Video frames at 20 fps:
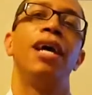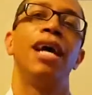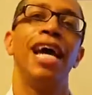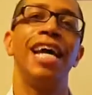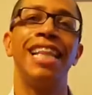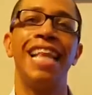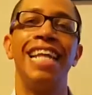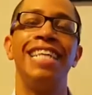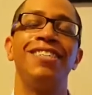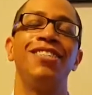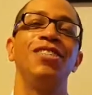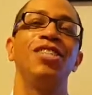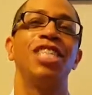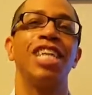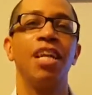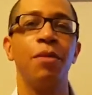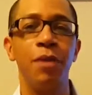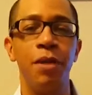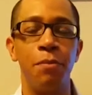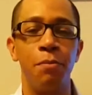Hey, ladies and
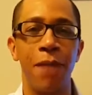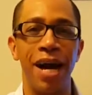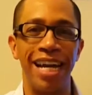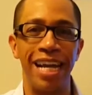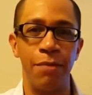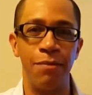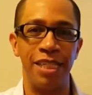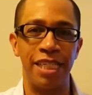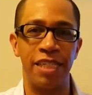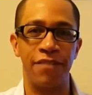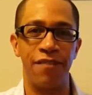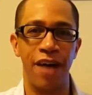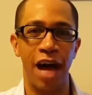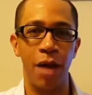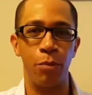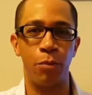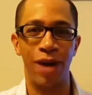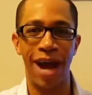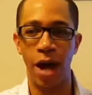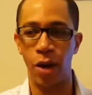gentlemen, my name is
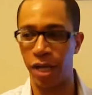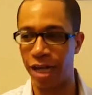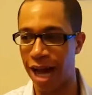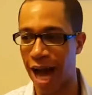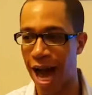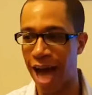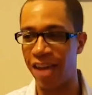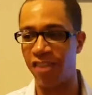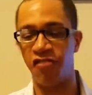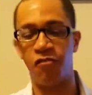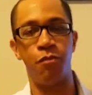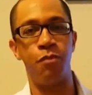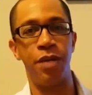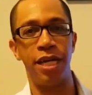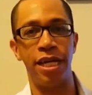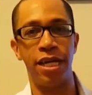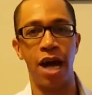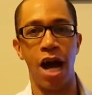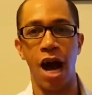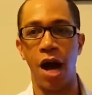Devon Brown, and I've
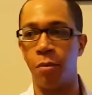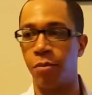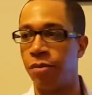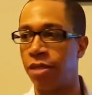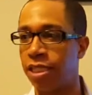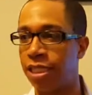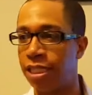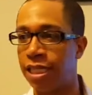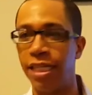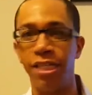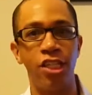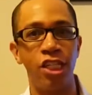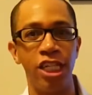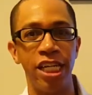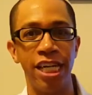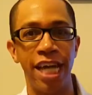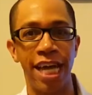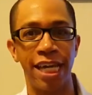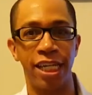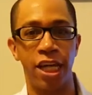been um,
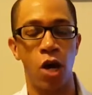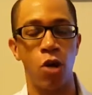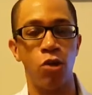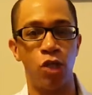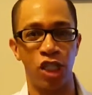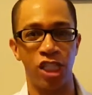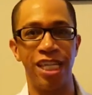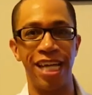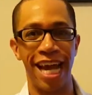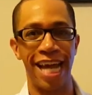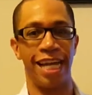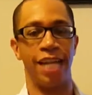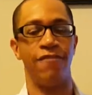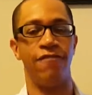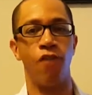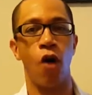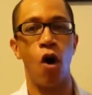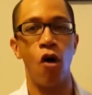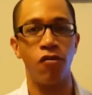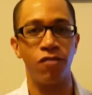teaching and coaching and
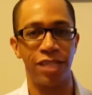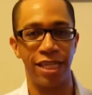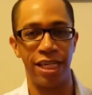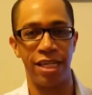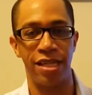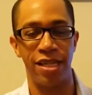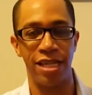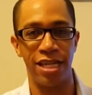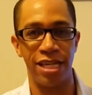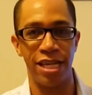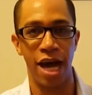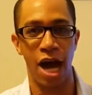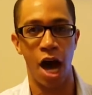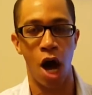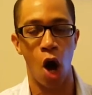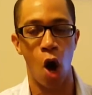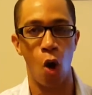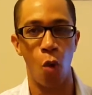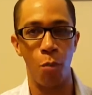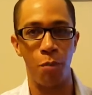involved in the
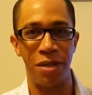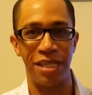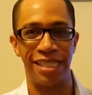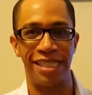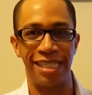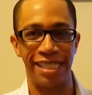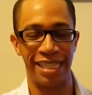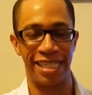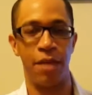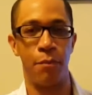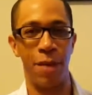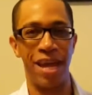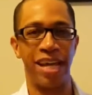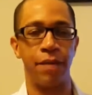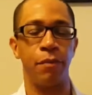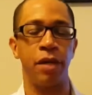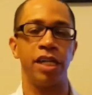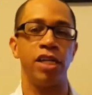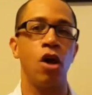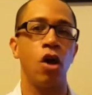uh, home business and the
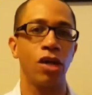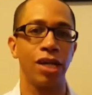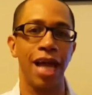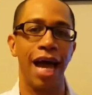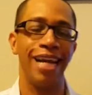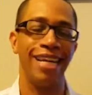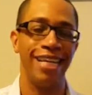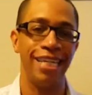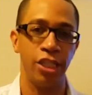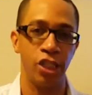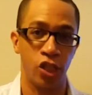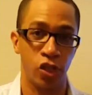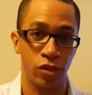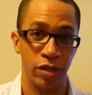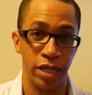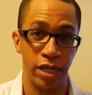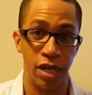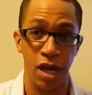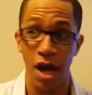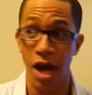make money online
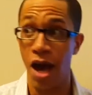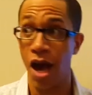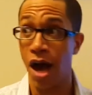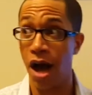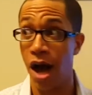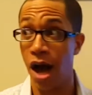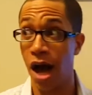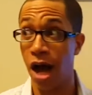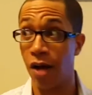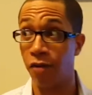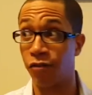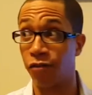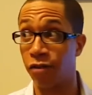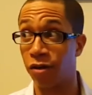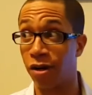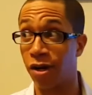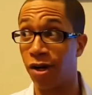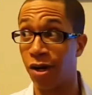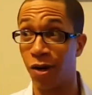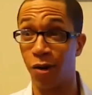industry uh,
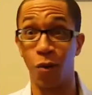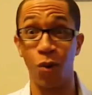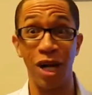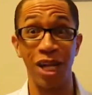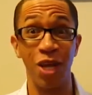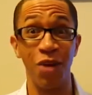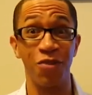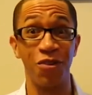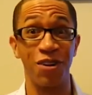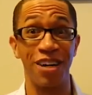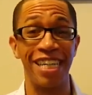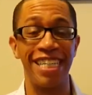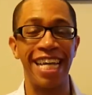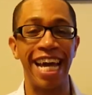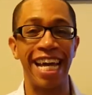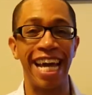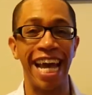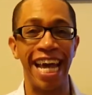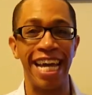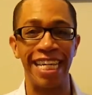for well over a
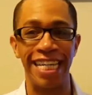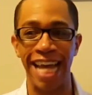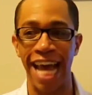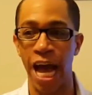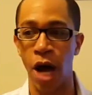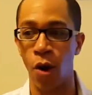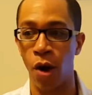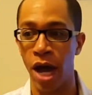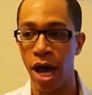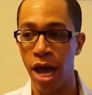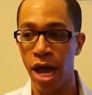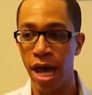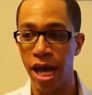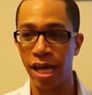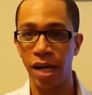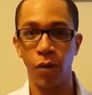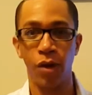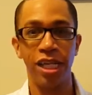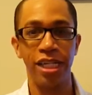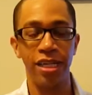decade now.
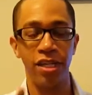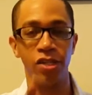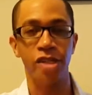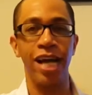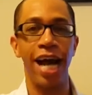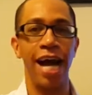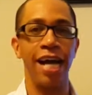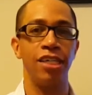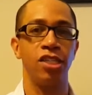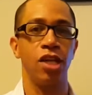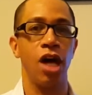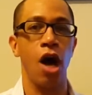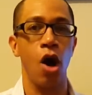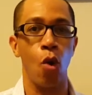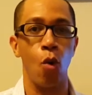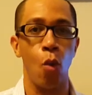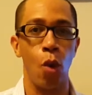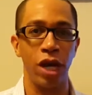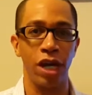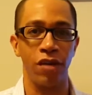And I want to tell you guys uh,
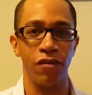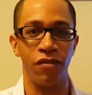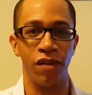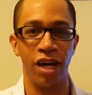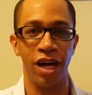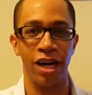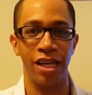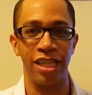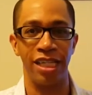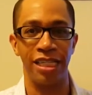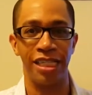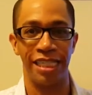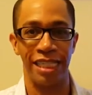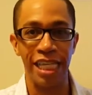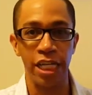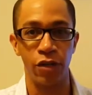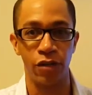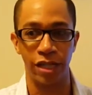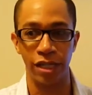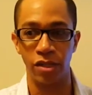one of uh, the
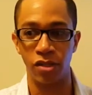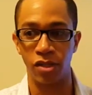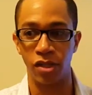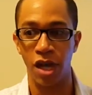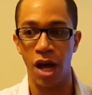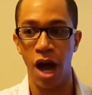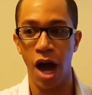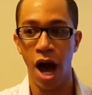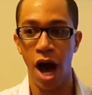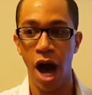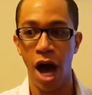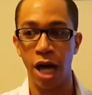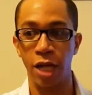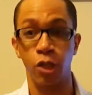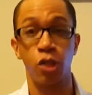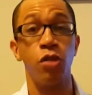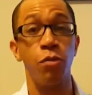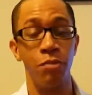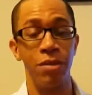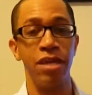secrets uh,
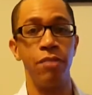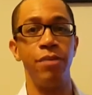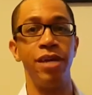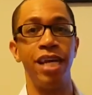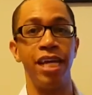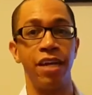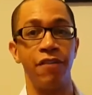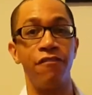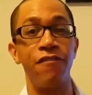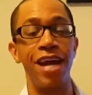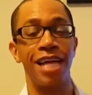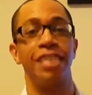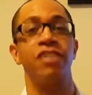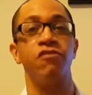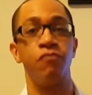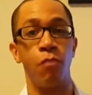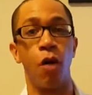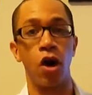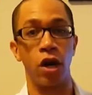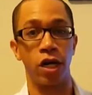to me being an
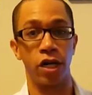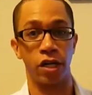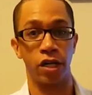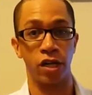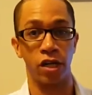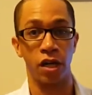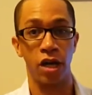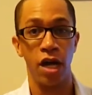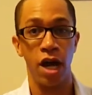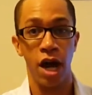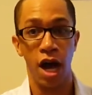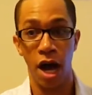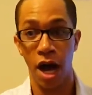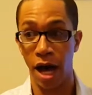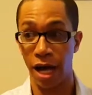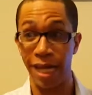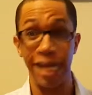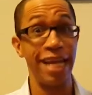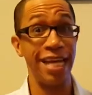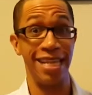effective marketer
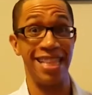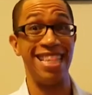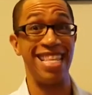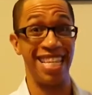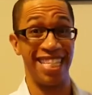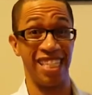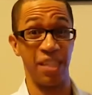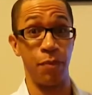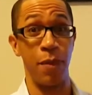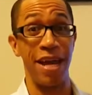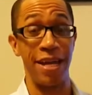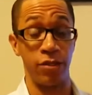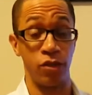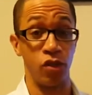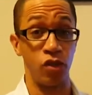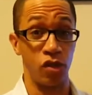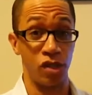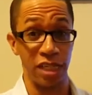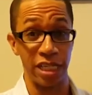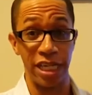uh, in this space.
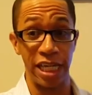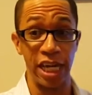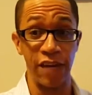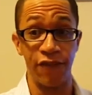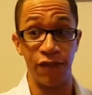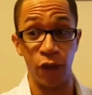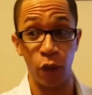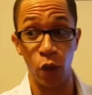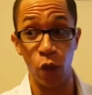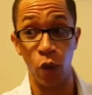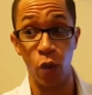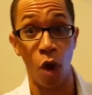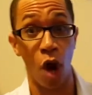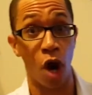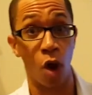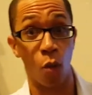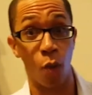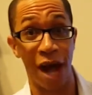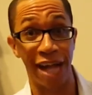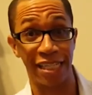You see, if you
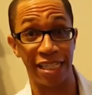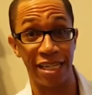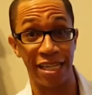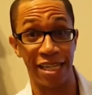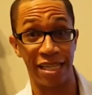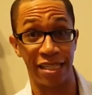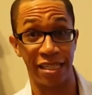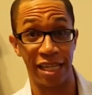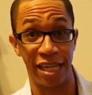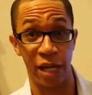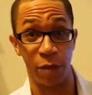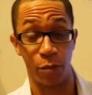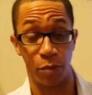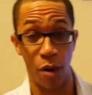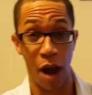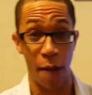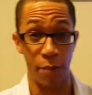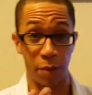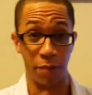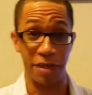are watching this, then it
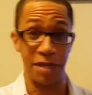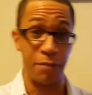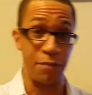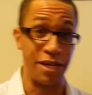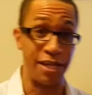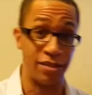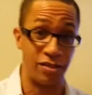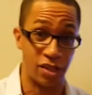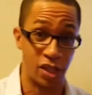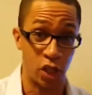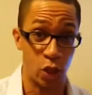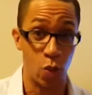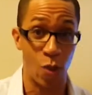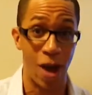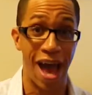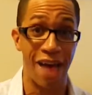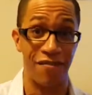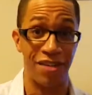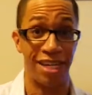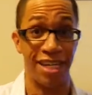probably means that you
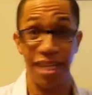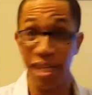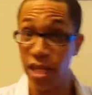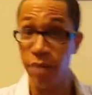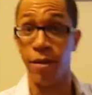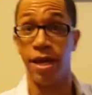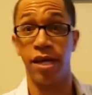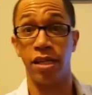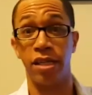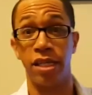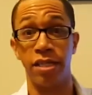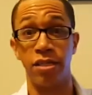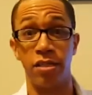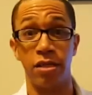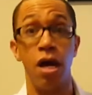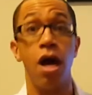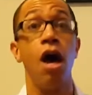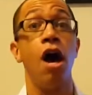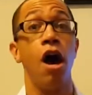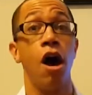have an email list
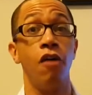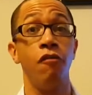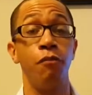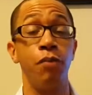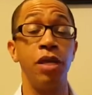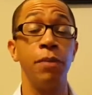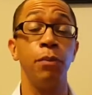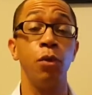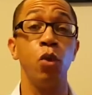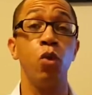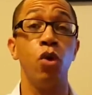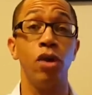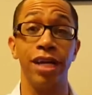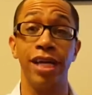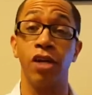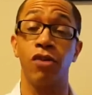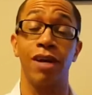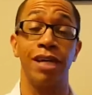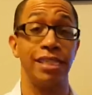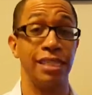of people who are
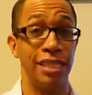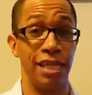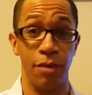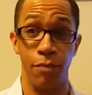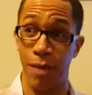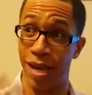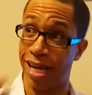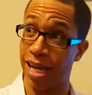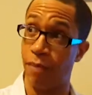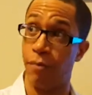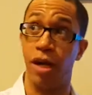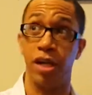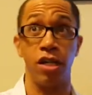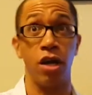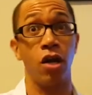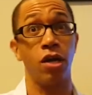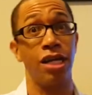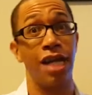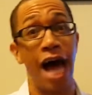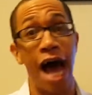interested in making money
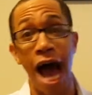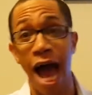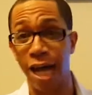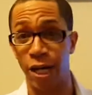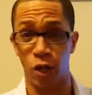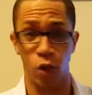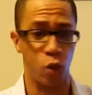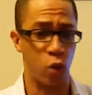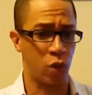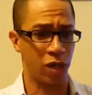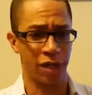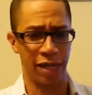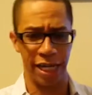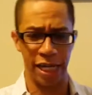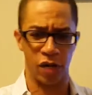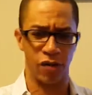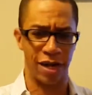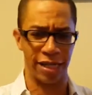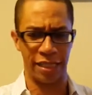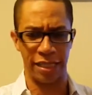online or who are
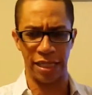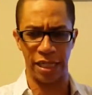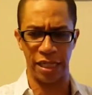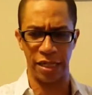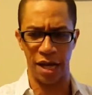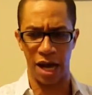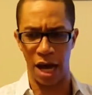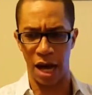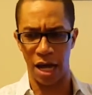interested in